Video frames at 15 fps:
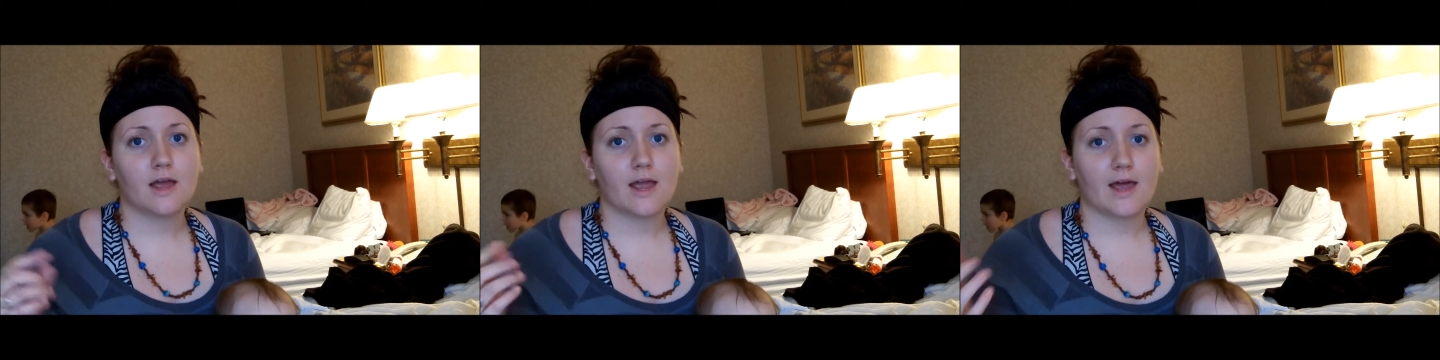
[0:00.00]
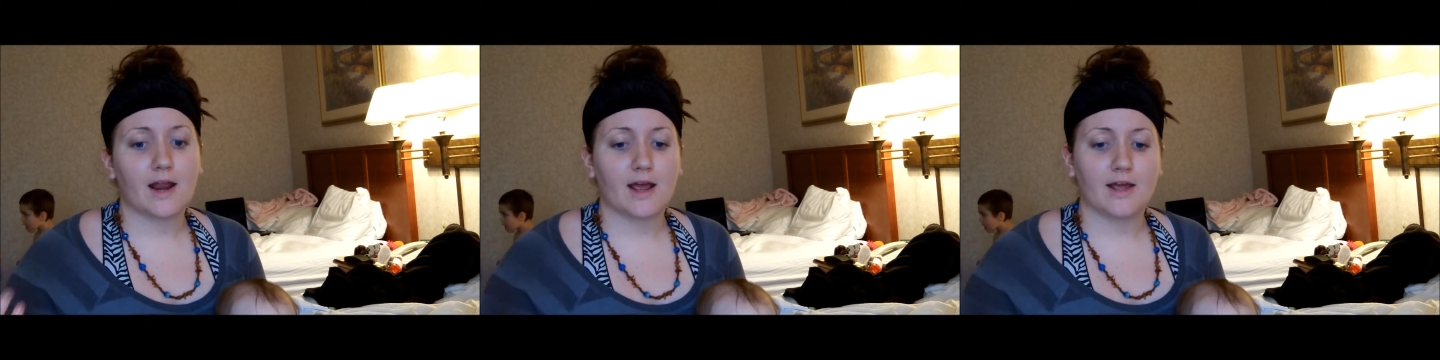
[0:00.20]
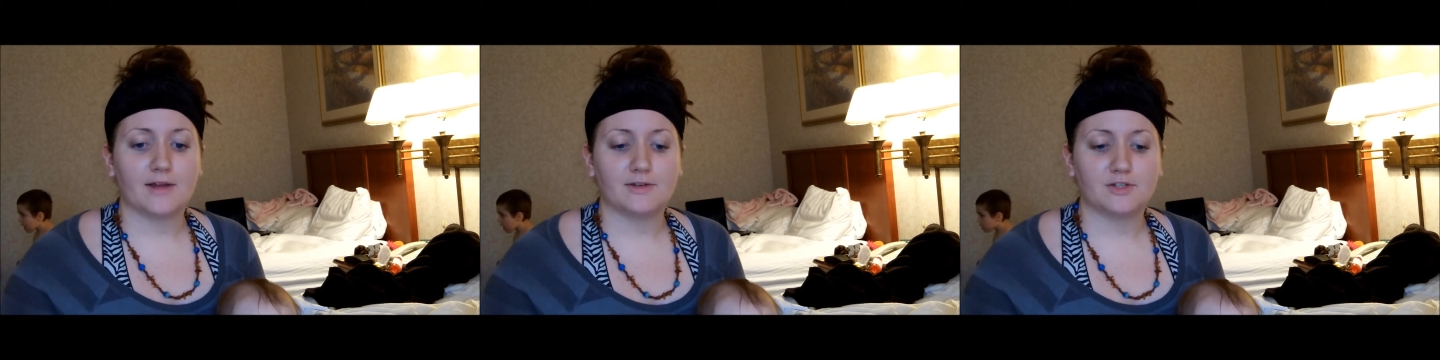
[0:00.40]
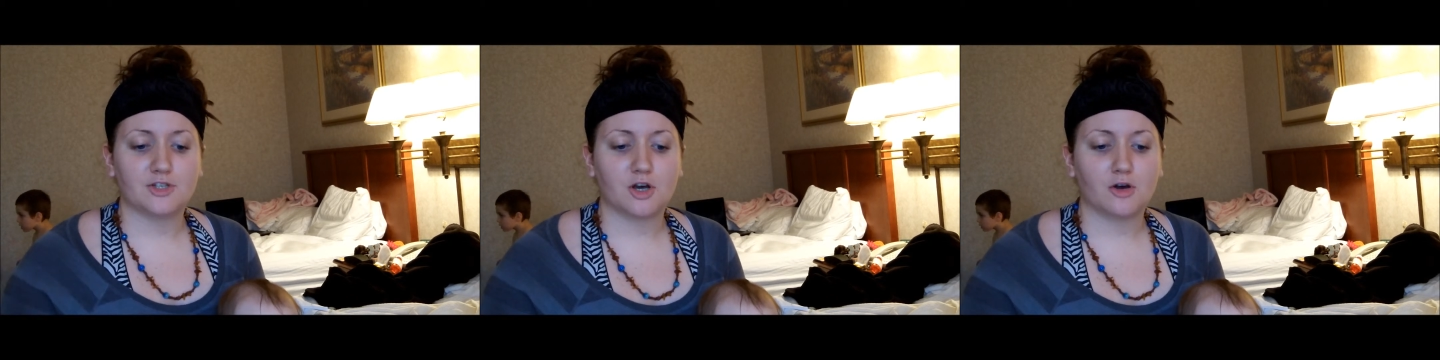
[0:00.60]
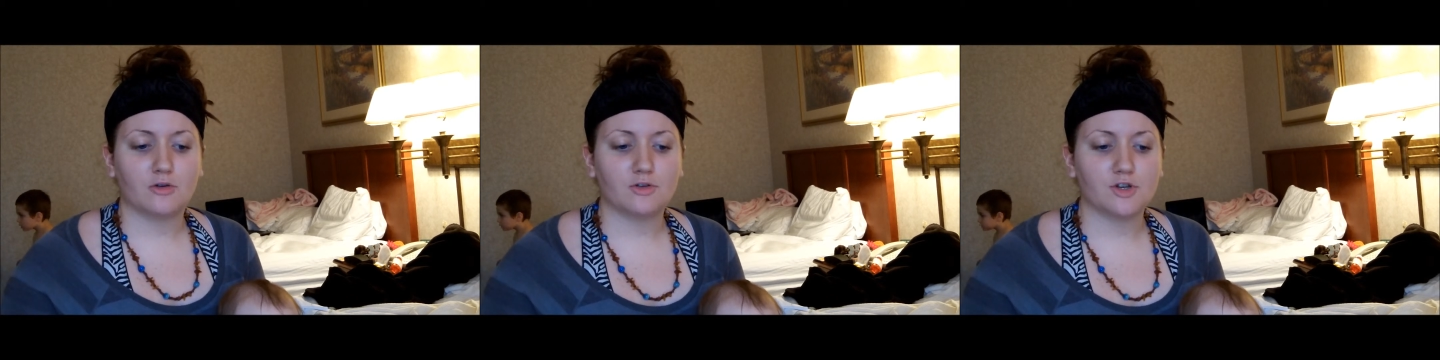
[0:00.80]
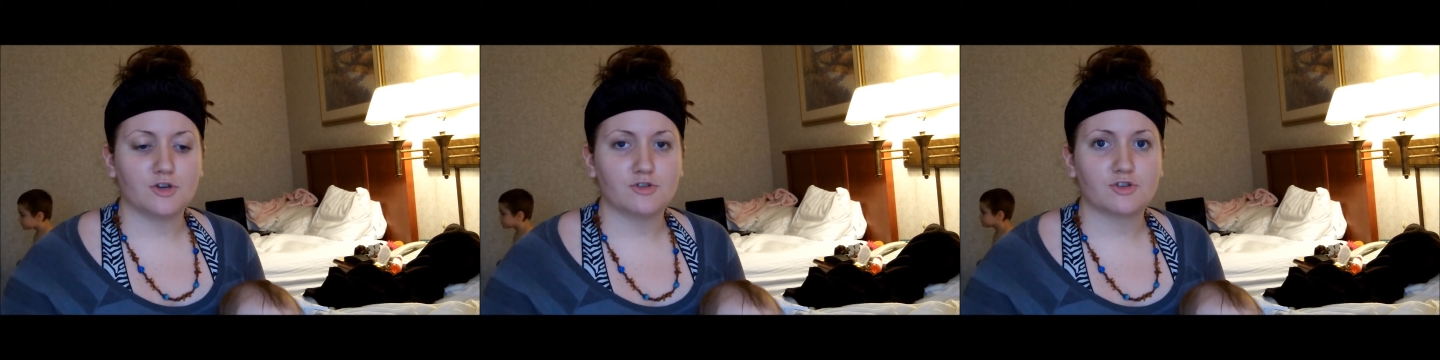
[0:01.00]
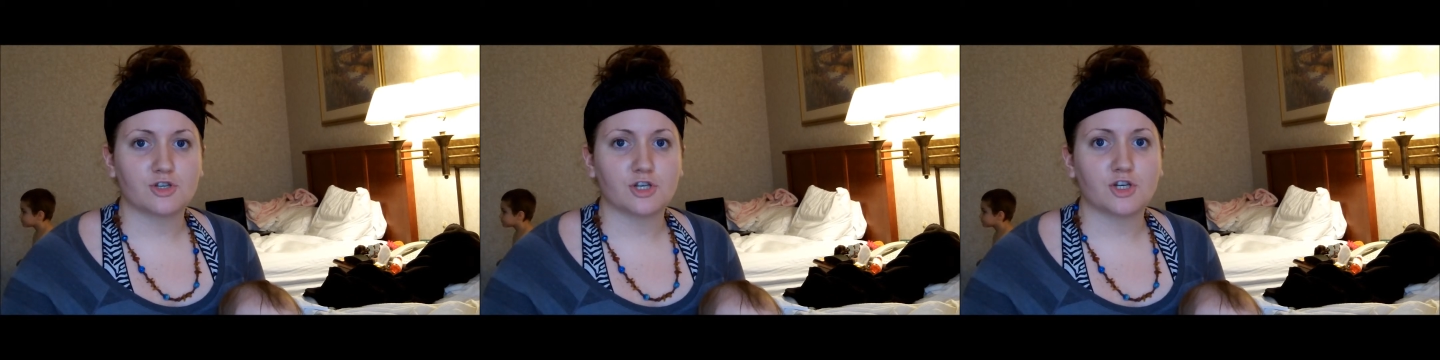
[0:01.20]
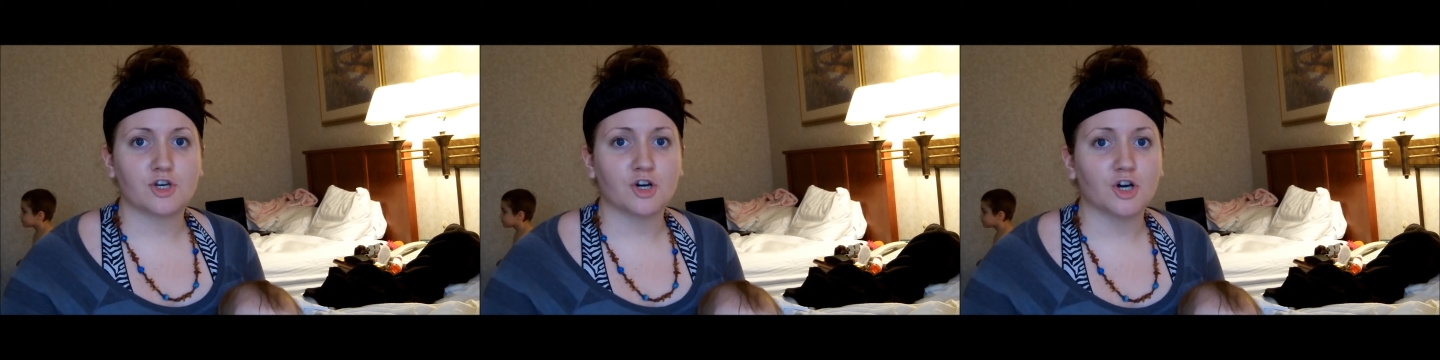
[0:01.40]
and I don't
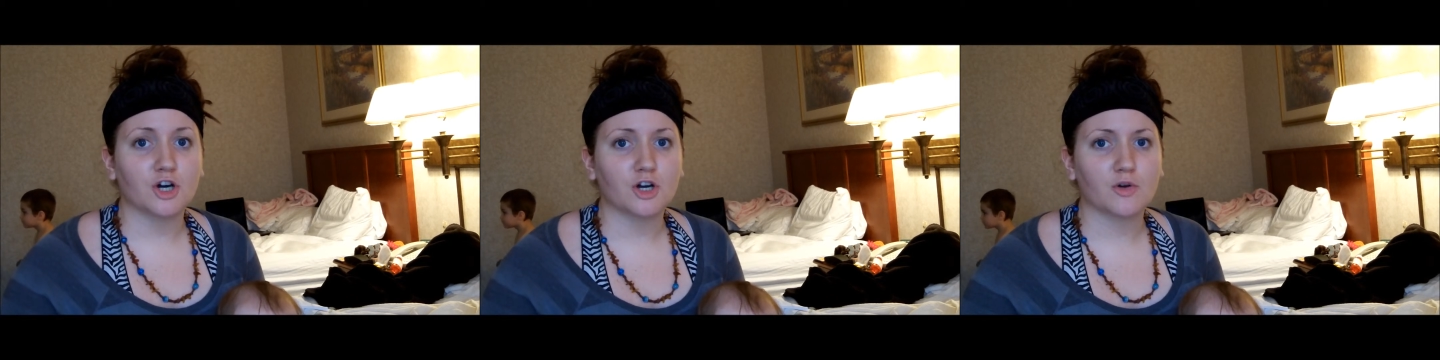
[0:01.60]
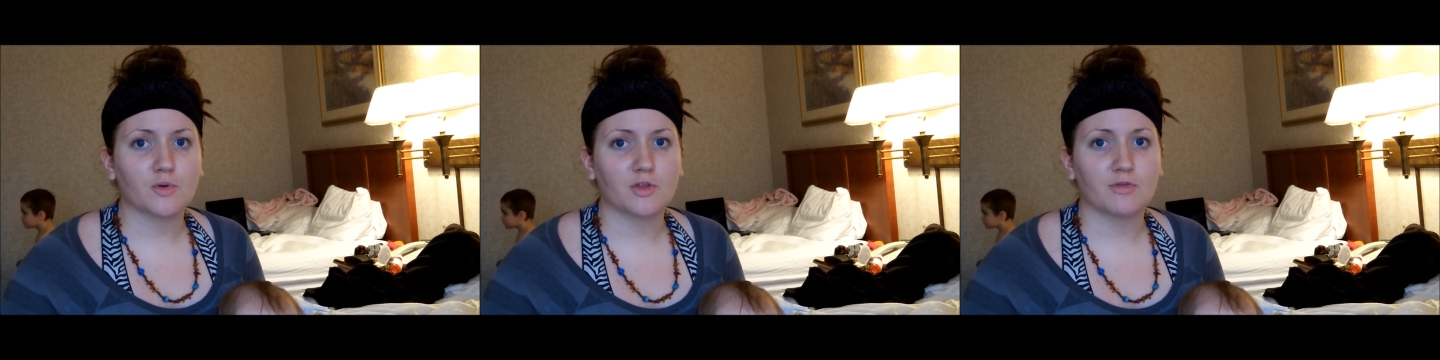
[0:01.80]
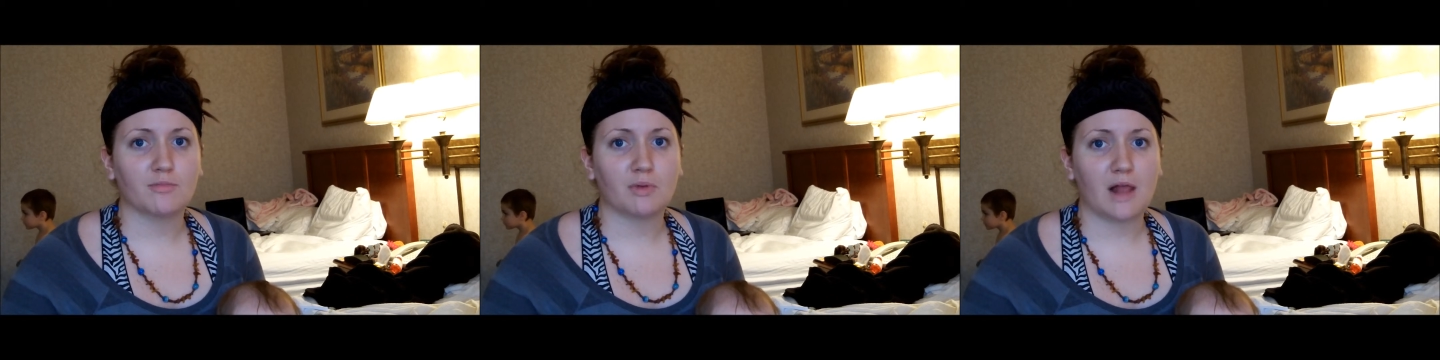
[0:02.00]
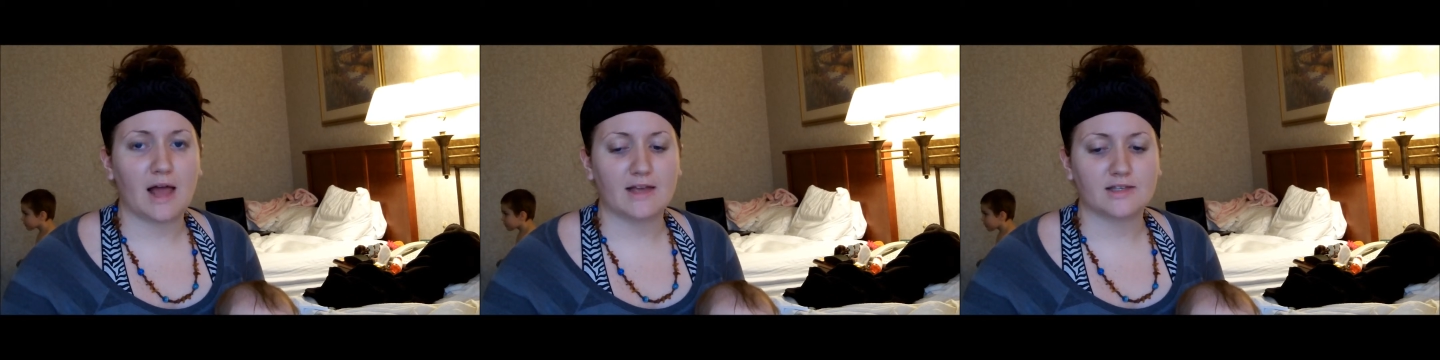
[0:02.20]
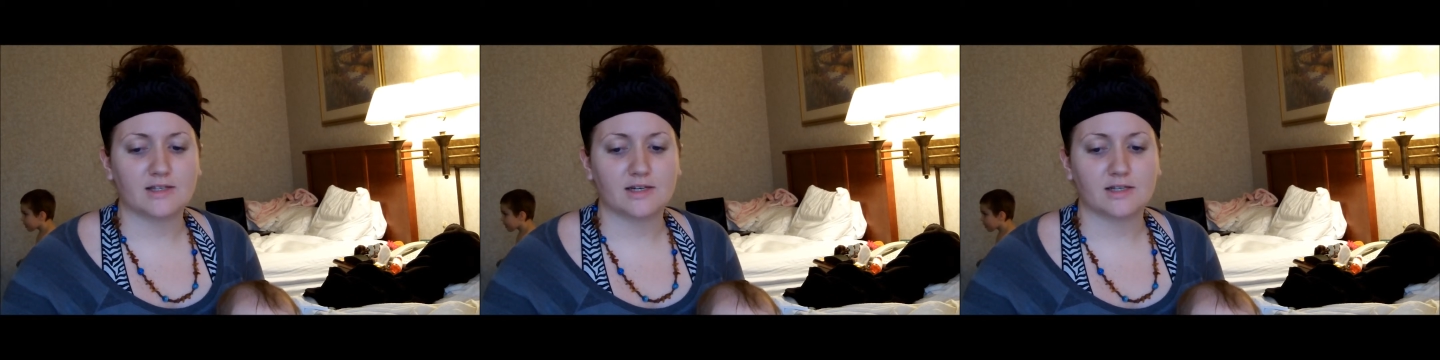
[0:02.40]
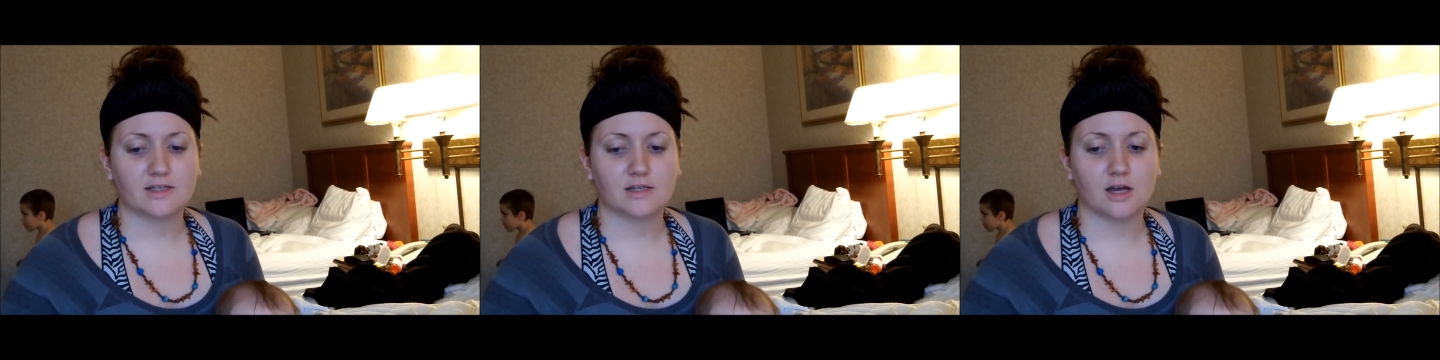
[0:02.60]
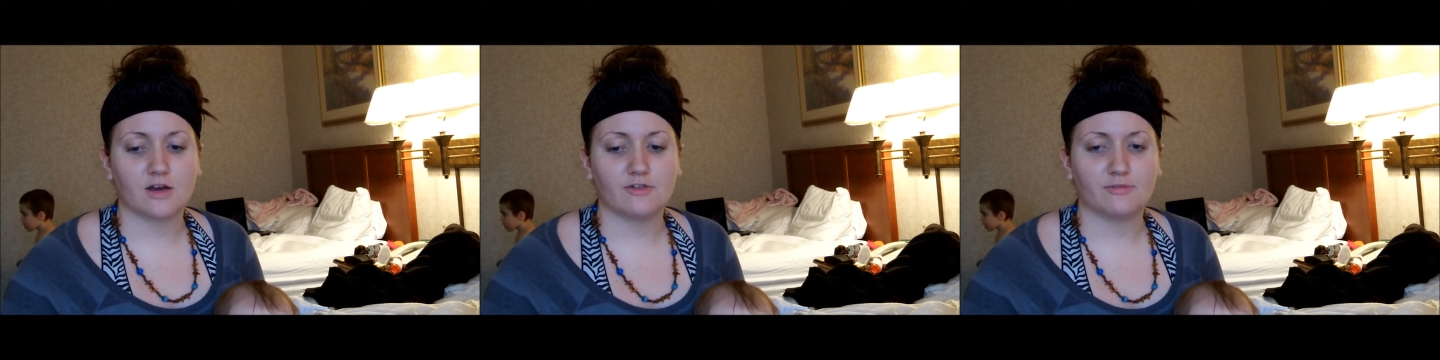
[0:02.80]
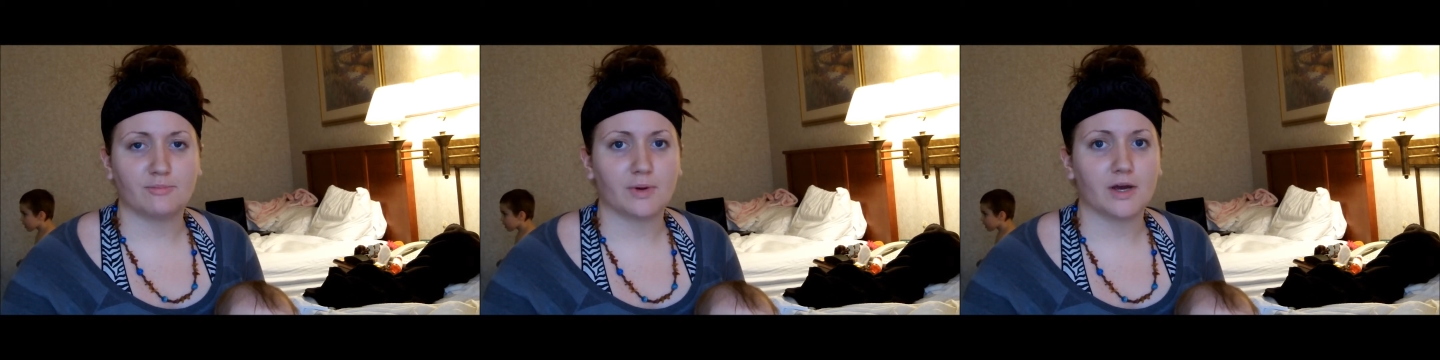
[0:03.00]
usually cook with plastic
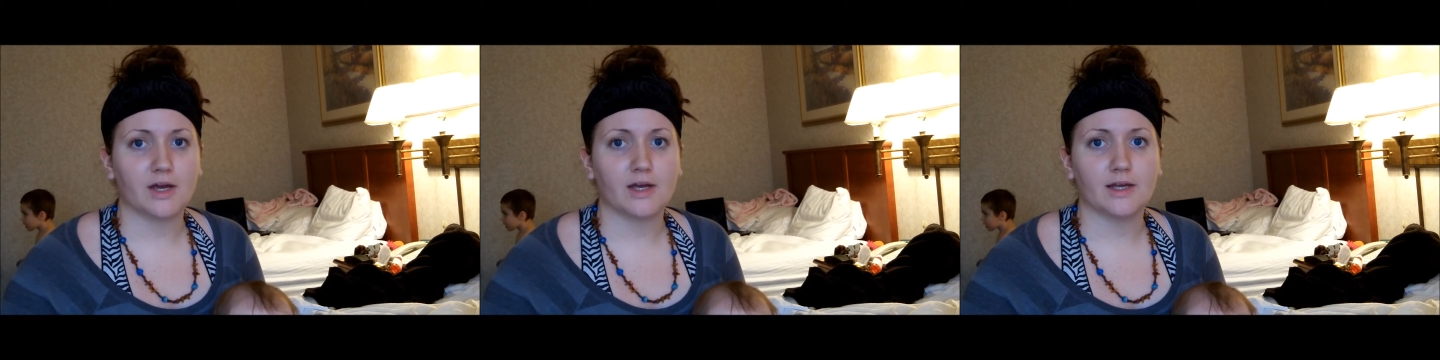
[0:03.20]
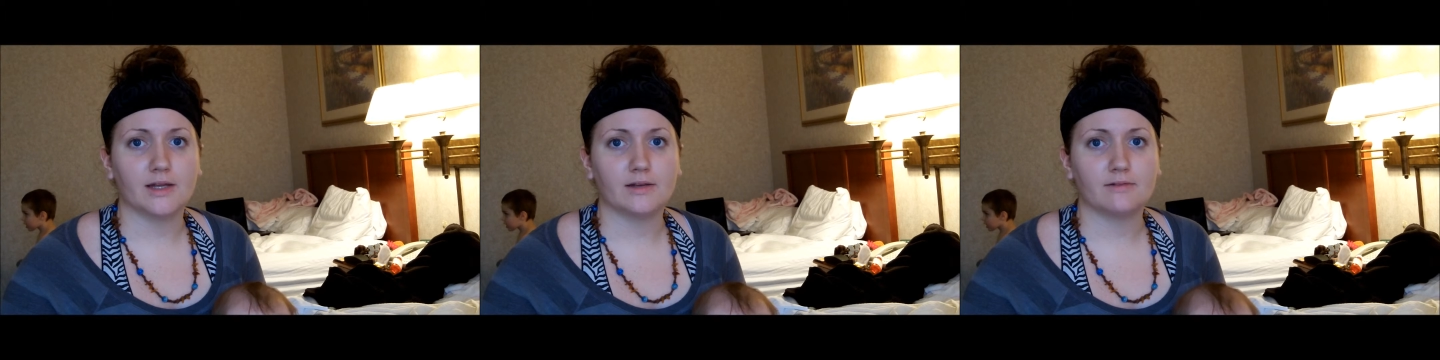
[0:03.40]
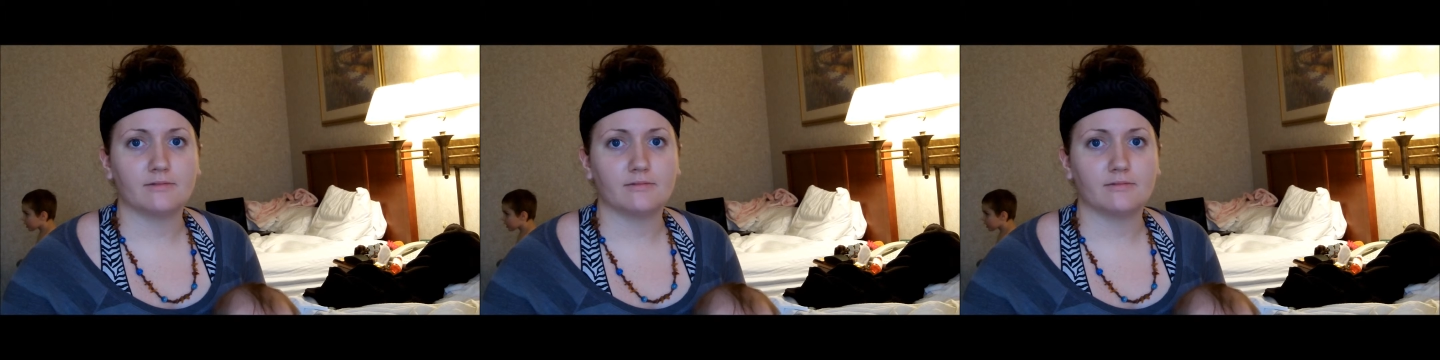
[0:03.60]
stuff, but